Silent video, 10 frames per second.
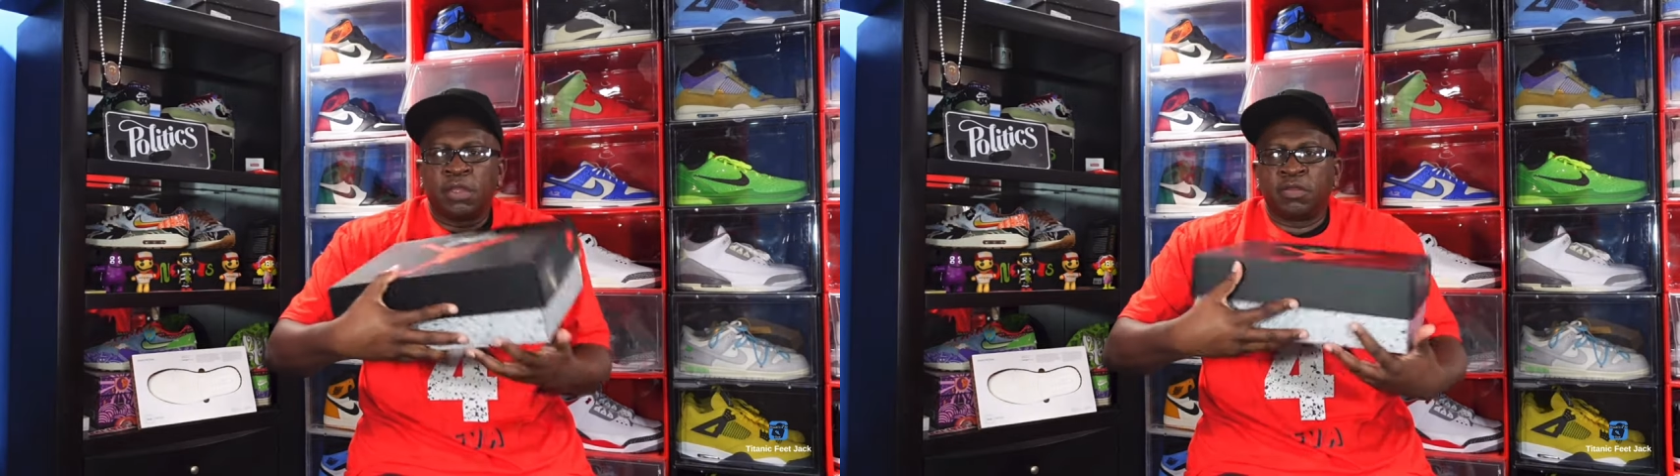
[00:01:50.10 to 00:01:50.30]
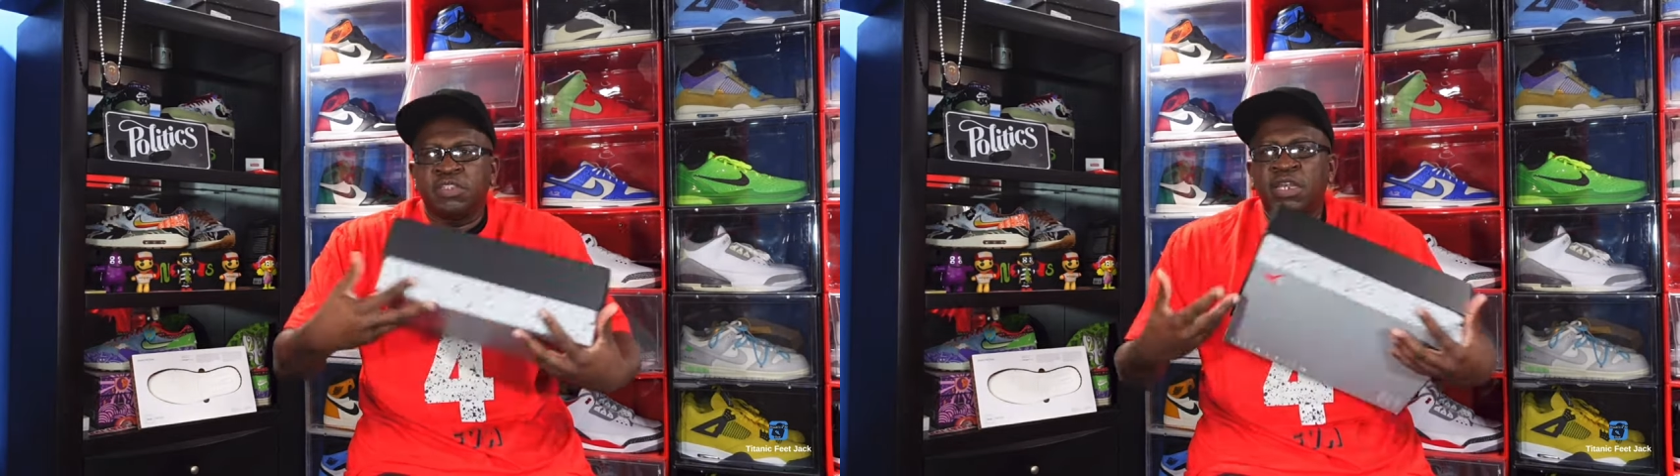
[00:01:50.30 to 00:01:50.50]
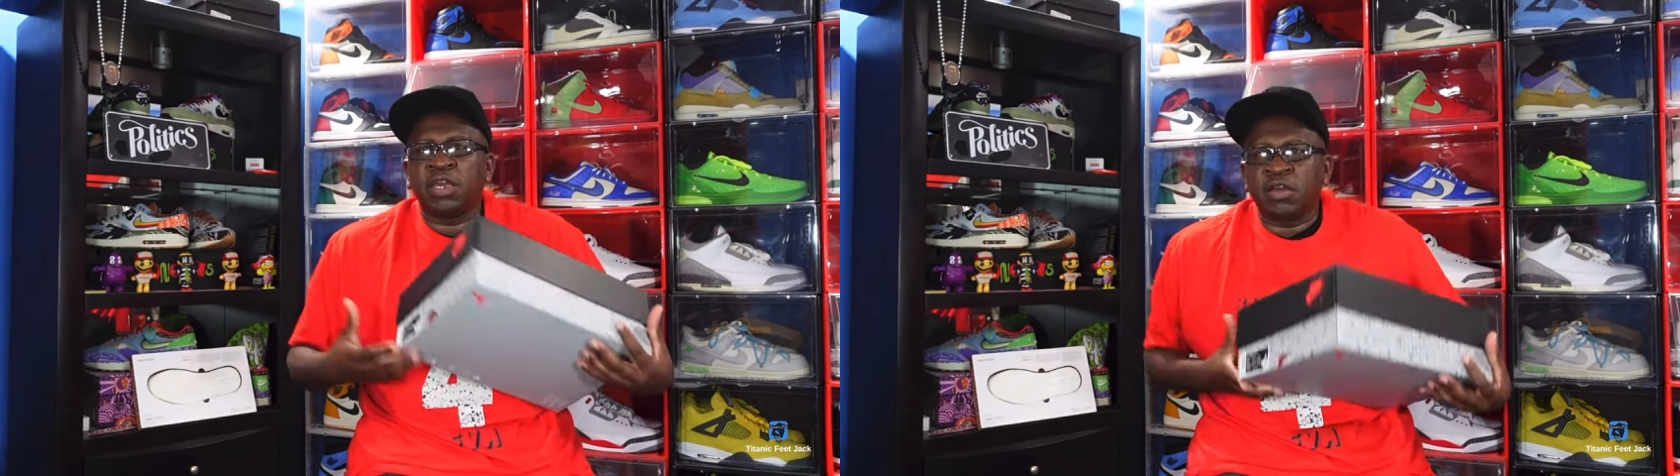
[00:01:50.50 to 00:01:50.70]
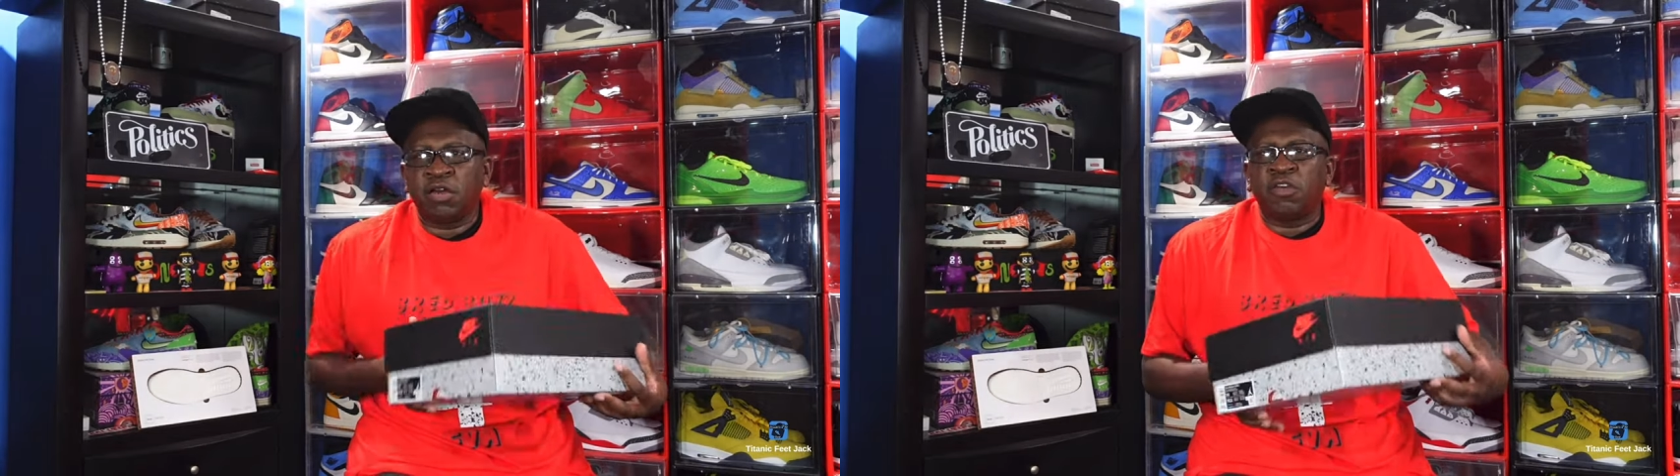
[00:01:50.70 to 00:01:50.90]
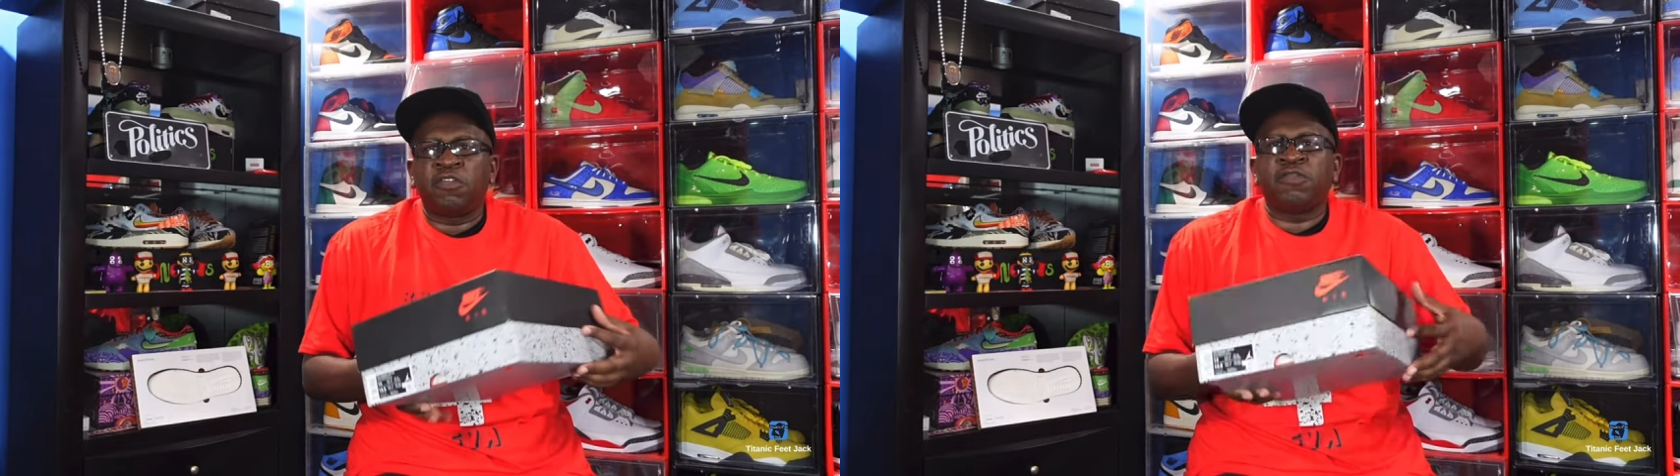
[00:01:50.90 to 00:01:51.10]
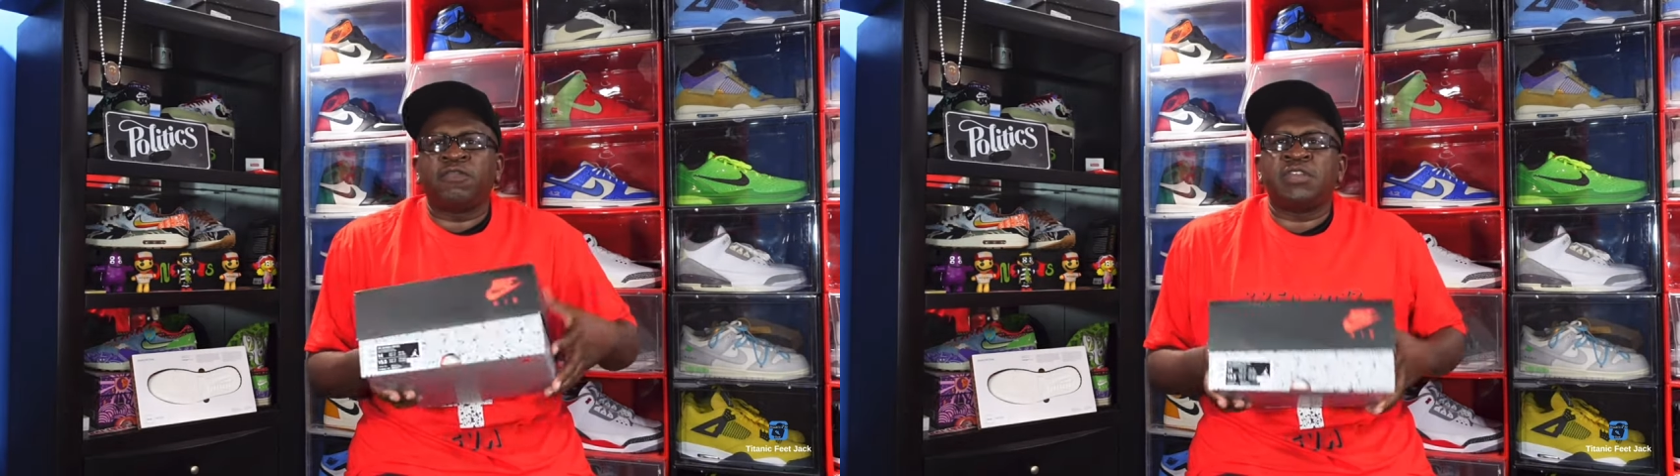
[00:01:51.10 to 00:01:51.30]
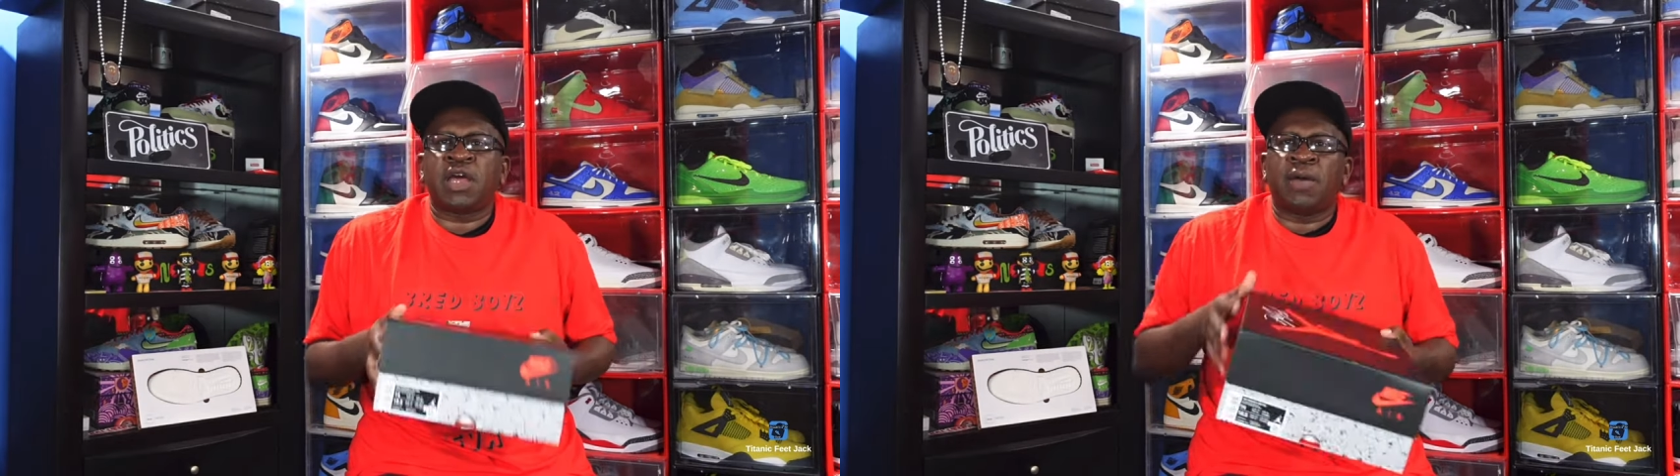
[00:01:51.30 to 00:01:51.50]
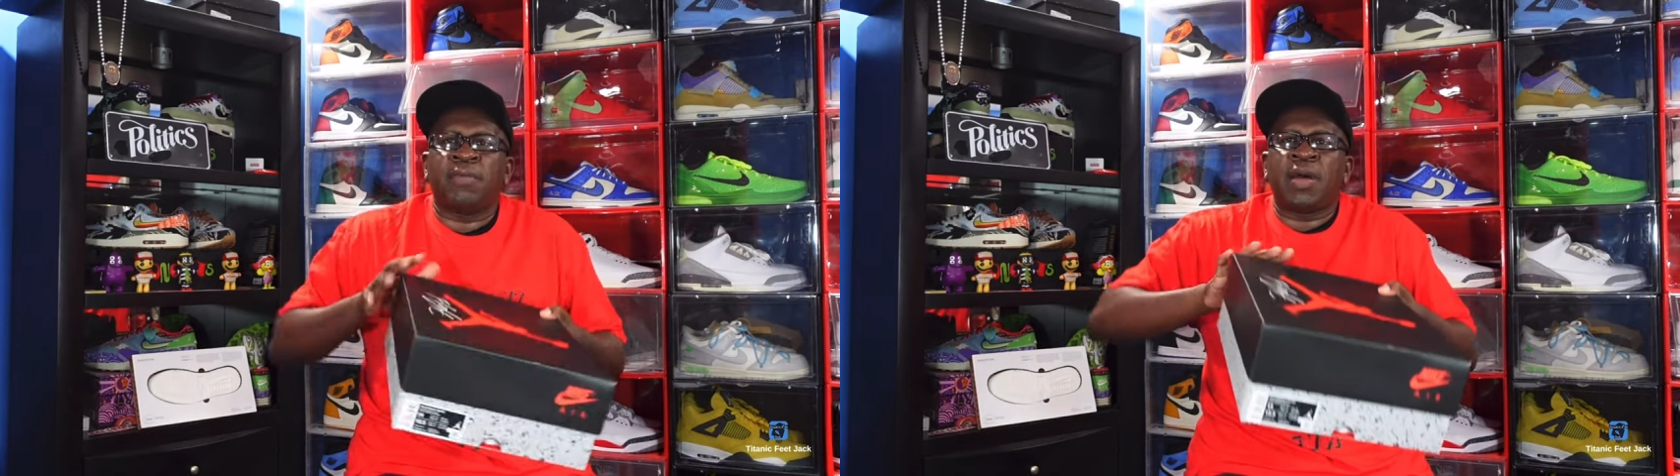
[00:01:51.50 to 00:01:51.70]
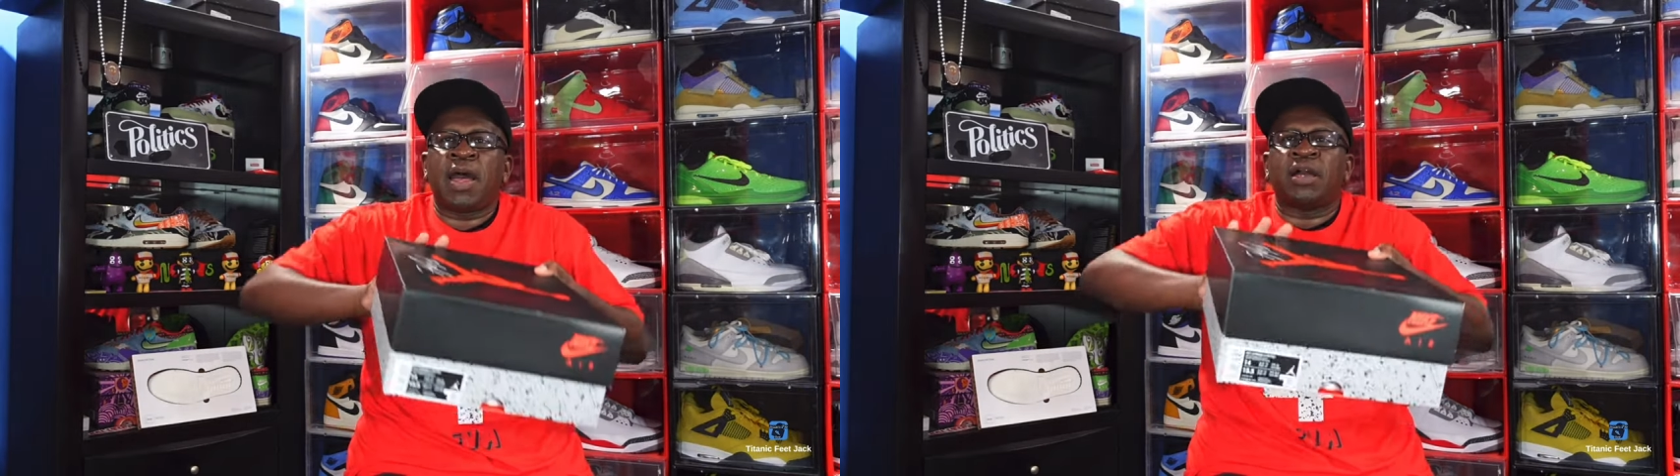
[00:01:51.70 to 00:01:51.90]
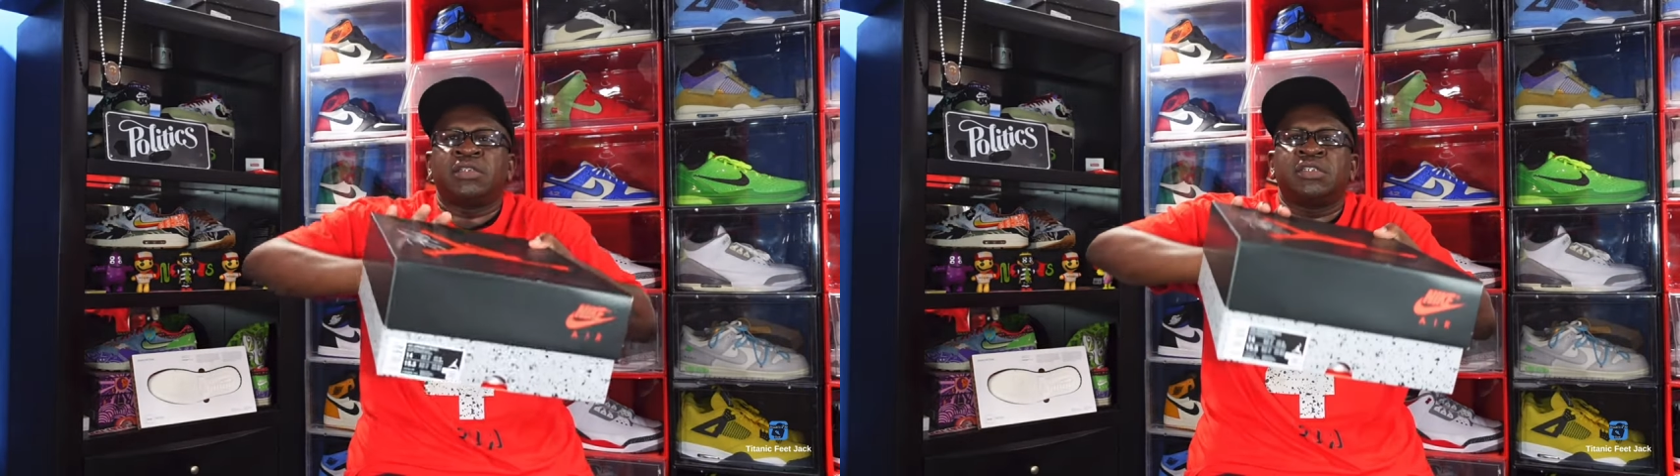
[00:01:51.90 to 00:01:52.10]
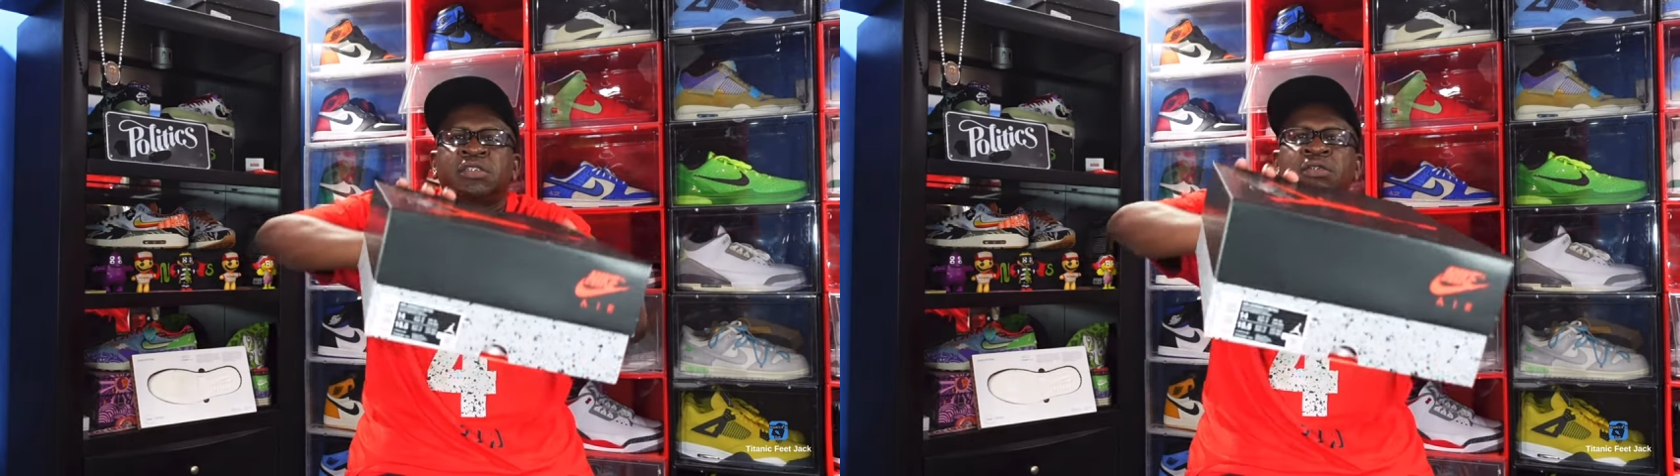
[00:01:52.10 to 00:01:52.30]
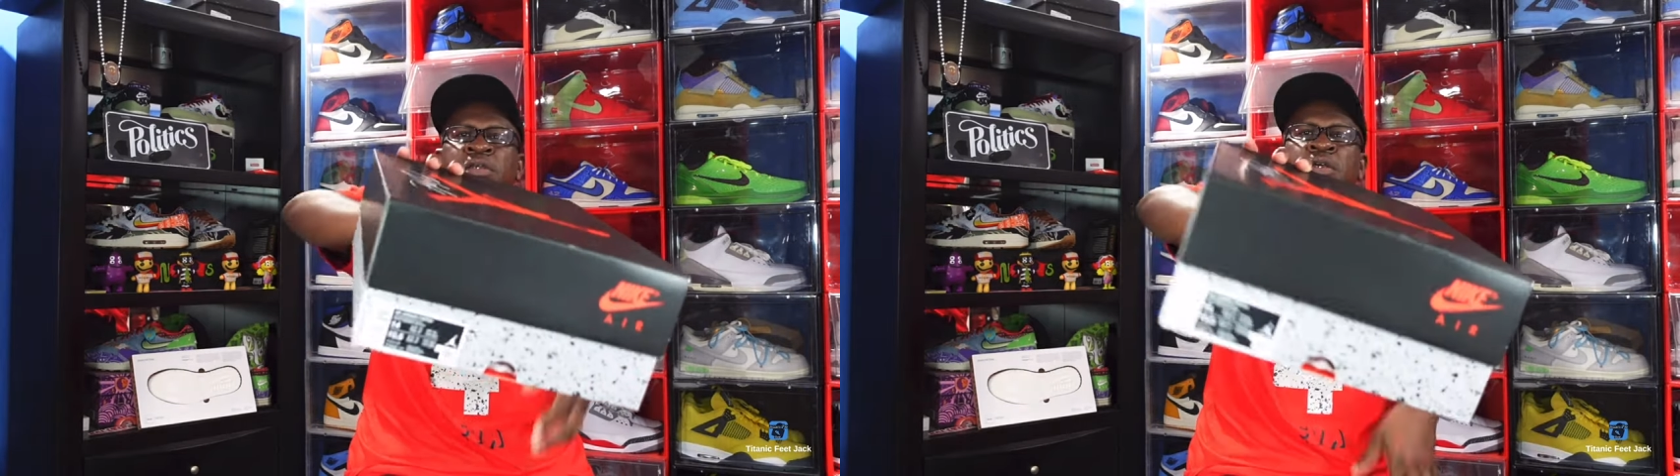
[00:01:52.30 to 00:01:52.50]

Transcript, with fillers: Take off top box.